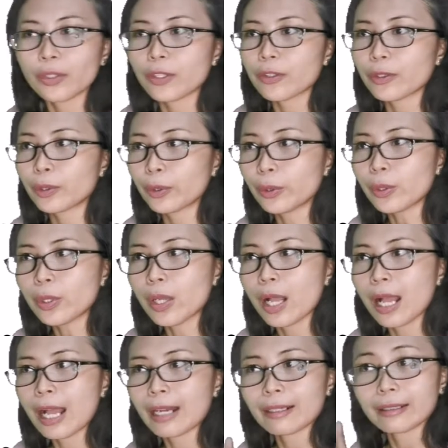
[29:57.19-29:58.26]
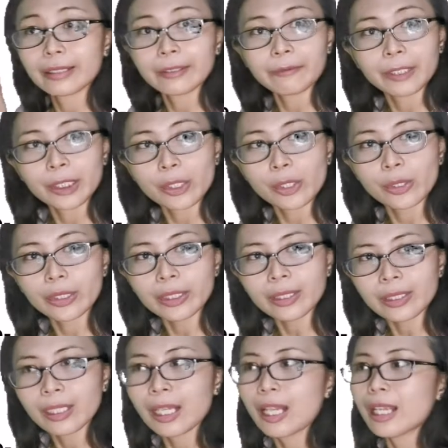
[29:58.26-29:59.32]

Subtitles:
through a definition,